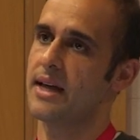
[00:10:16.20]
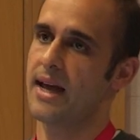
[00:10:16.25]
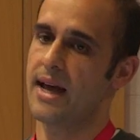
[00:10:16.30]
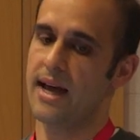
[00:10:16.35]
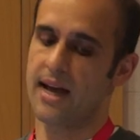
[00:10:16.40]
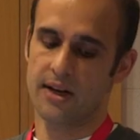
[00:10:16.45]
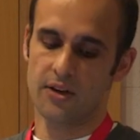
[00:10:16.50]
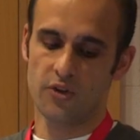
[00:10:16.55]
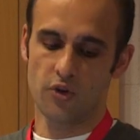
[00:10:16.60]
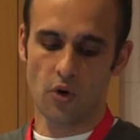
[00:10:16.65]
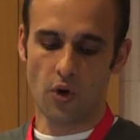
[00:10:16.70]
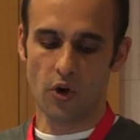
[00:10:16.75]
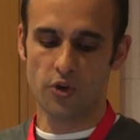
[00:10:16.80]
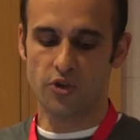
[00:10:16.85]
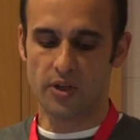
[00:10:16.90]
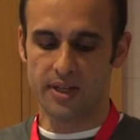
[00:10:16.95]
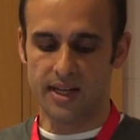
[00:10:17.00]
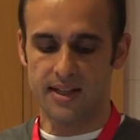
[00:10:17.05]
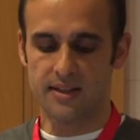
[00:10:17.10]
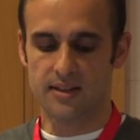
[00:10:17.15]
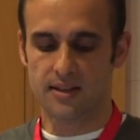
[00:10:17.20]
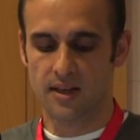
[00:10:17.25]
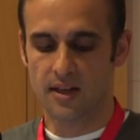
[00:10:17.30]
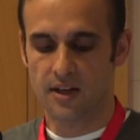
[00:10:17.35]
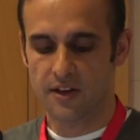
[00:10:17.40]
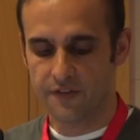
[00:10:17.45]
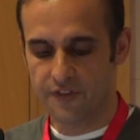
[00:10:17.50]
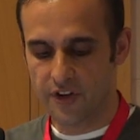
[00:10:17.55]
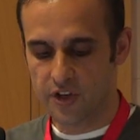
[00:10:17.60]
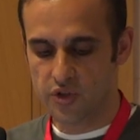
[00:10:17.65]
And you also get
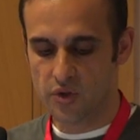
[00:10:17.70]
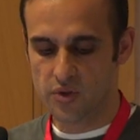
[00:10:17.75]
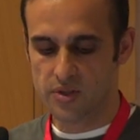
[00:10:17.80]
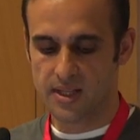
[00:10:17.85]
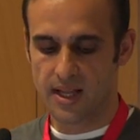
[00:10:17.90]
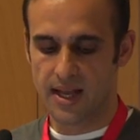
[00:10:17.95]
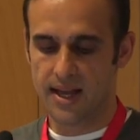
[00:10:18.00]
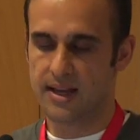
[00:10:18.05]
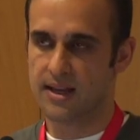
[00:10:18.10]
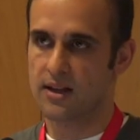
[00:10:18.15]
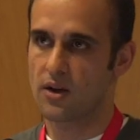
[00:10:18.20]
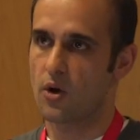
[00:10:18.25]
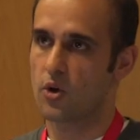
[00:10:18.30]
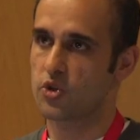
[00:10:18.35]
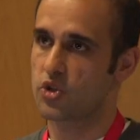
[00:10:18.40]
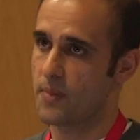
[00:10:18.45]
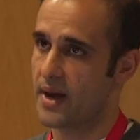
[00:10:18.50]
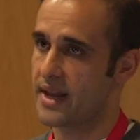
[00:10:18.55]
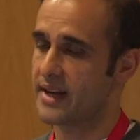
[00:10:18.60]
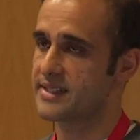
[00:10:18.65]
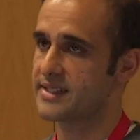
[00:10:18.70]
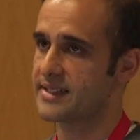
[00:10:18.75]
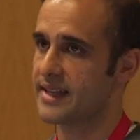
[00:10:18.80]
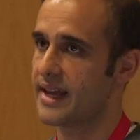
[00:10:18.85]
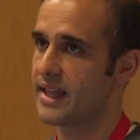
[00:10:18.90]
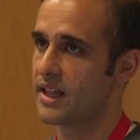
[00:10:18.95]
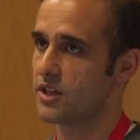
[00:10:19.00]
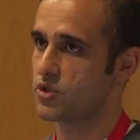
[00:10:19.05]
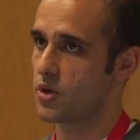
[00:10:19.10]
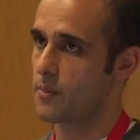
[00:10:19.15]
features like automatic scaling.